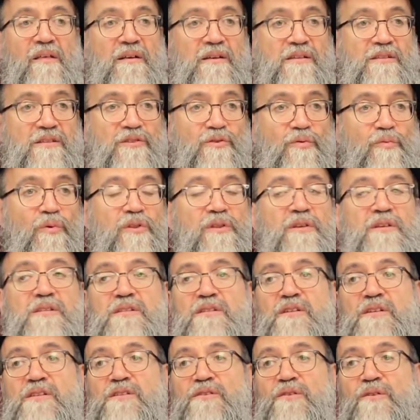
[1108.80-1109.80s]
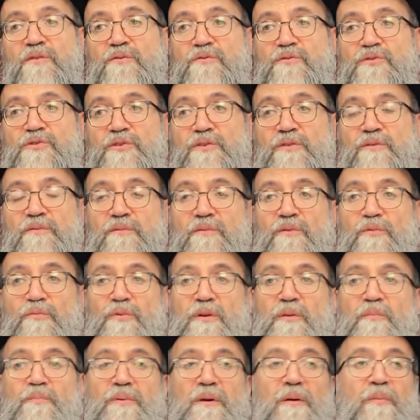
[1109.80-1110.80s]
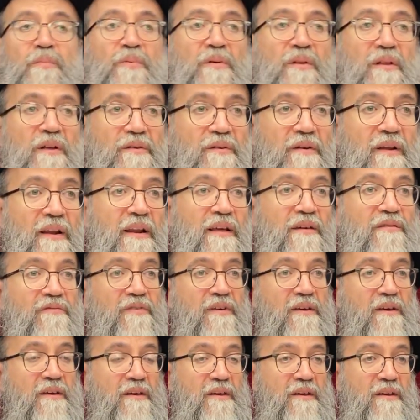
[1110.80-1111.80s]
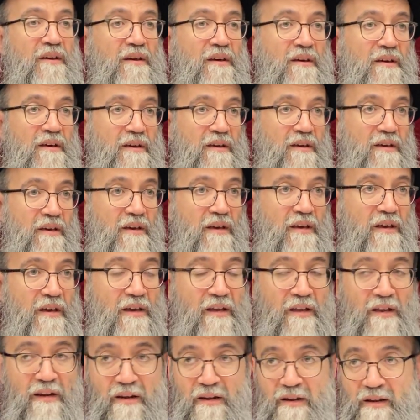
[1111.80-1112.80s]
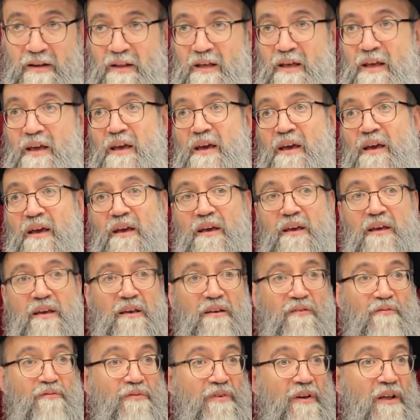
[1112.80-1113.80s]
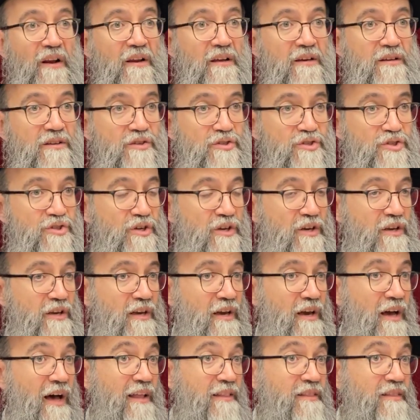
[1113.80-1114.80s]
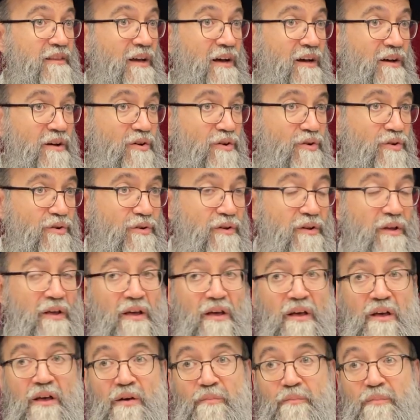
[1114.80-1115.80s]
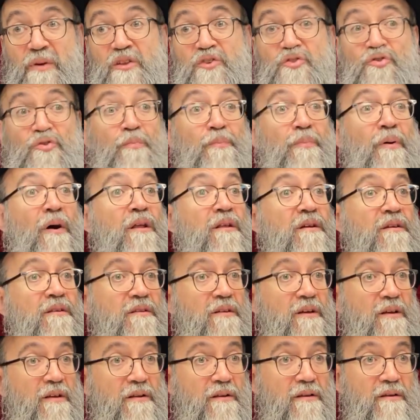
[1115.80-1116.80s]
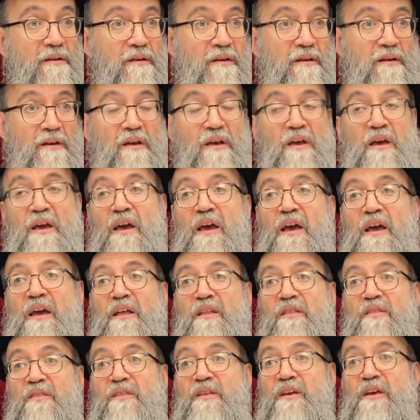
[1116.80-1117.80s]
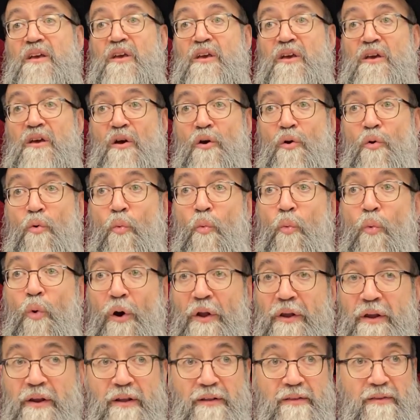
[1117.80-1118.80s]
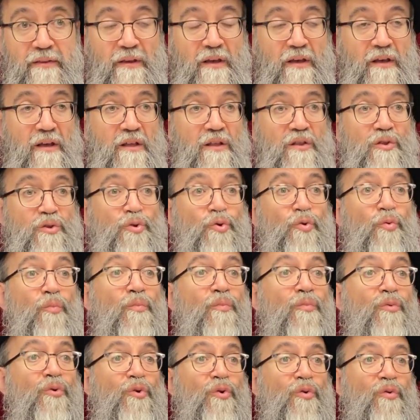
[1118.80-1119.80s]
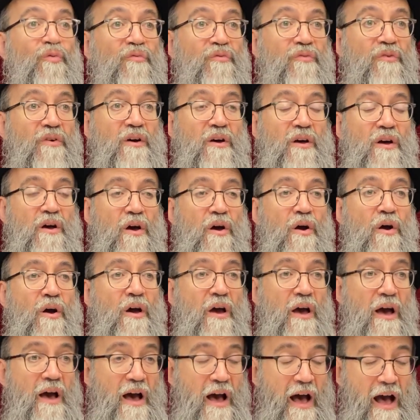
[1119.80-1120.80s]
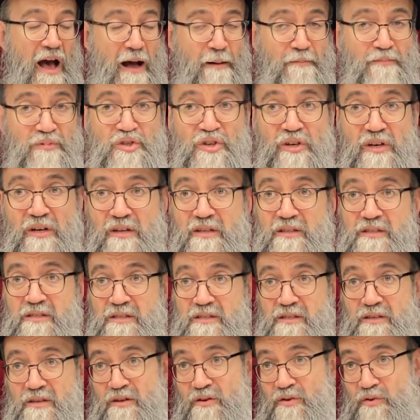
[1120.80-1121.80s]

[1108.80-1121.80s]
So what is the solution? When people are living in a village, a town, metropolitan, and they wanted to move objects